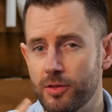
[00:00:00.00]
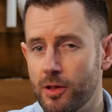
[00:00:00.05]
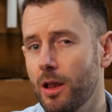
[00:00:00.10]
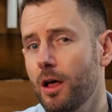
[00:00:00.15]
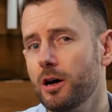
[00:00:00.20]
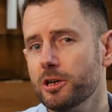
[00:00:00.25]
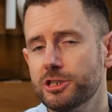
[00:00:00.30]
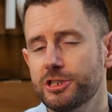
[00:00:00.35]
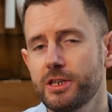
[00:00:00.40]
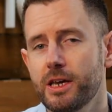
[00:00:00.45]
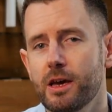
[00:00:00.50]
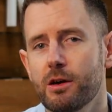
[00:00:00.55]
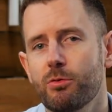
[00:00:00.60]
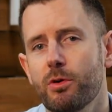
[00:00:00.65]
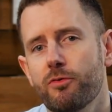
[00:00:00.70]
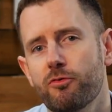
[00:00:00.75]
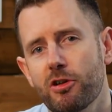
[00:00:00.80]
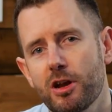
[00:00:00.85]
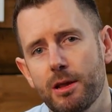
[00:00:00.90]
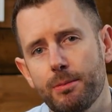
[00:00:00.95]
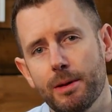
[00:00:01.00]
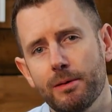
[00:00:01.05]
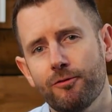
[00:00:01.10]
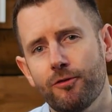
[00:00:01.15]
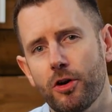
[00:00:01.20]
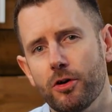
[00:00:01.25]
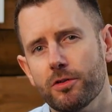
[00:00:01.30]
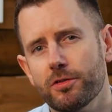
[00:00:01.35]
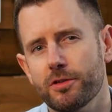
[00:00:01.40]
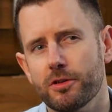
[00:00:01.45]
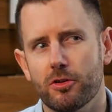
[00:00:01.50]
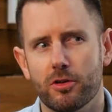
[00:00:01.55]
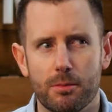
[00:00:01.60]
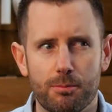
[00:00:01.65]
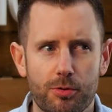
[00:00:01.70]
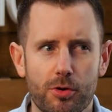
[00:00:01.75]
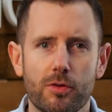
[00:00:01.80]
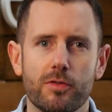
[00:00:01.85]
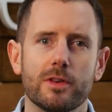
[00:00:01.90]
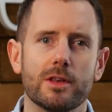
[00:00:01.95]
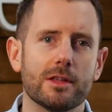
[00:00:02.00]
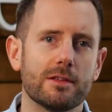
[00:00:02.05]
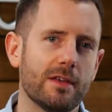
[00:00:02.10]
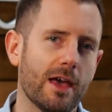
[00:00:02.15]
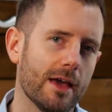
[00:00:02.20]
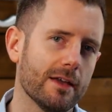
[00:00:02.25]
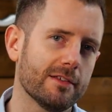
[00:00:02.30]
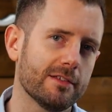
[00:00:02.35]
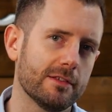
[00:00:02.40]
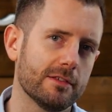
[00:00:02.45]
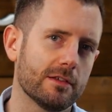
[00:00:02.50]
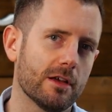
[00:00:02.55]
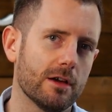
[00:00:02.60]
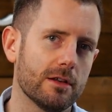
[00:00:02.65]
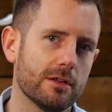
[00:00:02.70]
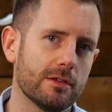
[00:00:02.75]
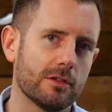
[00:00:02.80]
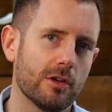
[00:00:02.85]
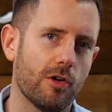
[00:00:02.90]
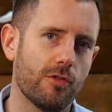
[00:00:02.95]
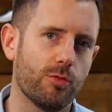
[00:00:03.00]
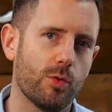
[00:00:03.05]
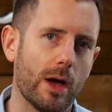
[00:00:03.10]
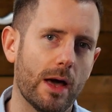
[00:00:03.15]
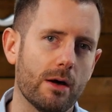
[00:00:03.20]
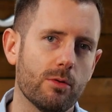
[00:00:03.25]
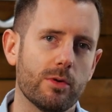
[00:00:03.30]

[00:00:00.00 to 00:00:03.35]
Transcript: the last year, we've really been focusing on improving the text inside the software.